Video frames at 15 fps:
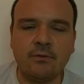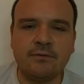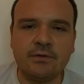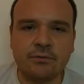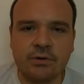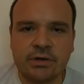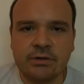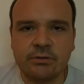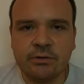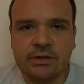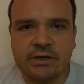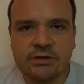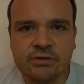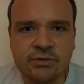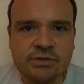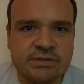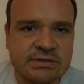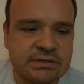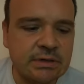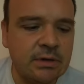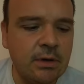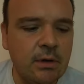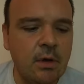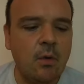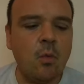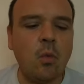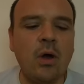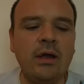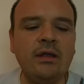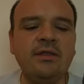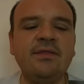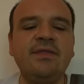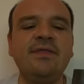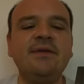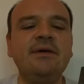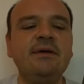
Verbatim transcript: of the regulators, while